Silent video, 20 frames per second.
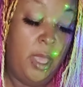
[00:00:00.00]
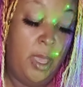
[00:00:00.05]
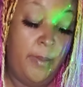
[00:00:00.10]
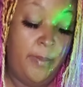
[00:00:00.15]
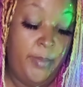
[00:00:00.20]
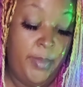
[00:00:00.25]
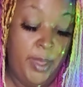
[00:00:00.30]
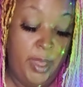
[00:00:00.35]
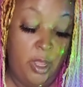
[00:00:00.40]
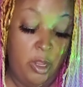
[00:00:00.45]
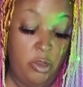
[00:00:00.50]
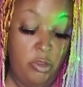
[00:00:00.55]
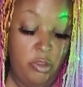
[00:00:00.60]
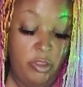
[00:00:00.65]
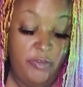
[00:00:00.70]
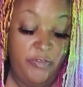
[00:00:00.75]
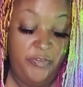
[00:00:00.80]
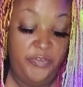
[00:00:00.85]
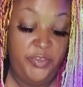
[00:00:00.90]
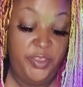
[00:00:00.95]
A male
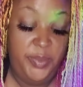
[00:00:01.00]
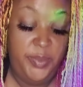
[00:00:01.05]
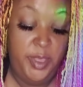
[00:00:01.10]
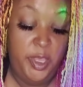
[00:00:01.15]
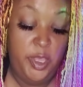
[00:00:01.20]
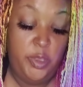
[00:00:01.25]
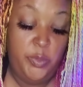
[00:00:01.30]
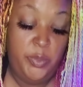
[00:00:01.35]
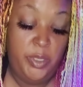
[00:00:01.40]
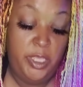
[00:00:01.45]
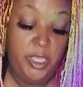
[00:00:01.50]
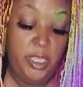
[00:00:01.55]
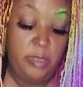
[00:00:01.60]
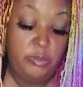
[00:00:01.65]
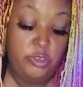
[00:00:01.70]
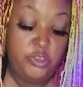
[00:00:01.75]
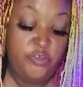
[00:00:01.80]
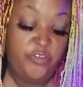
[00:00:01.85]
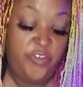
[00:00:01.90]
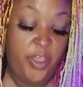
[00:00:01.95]
or a female
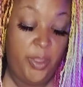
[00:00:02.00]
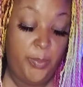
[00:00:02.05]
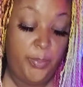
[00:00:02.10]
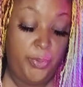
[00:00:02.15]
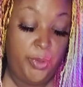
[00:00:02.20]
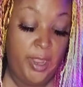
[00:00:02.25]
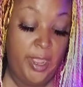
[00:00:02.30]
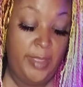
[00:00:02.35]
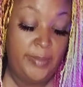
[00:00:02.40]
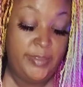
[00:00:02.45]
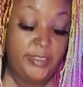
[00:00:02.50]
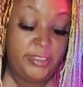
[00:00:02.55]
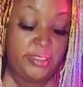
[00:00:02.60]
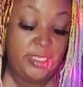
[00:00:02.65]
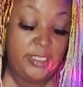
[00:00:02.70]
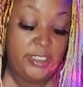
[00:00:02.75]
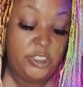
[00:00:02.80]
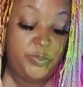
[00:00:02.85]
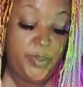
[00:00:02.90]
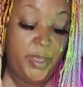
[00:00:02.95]
becomes prime
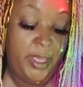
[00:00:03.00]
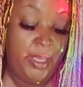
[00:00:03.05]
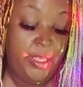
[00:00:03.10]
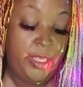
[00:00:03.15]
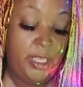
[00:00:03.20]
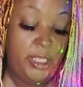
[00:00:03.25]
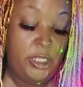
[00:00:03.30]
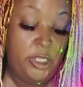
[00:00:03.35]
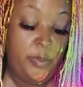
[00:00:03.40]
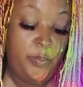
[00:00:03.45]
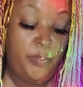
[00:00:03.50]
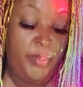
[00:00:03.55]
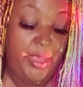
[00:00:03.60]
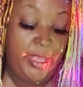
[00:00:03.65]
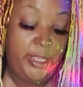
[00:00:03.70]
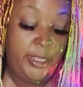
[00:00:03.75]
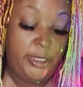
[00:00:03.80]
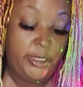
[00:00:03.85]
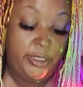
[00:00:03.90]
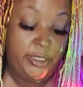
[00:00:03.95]
suspect in a
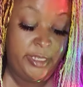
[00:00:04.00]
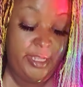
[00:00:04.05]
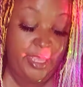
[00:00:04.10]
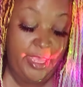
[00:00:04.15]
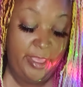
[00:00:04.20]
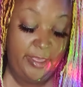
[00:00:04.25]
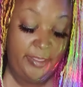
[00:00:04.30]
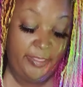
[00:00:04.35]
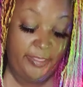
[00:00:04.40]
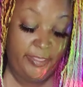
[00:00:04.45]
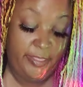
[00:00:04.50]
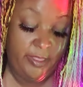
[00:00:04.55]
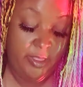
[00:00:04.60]
banker death.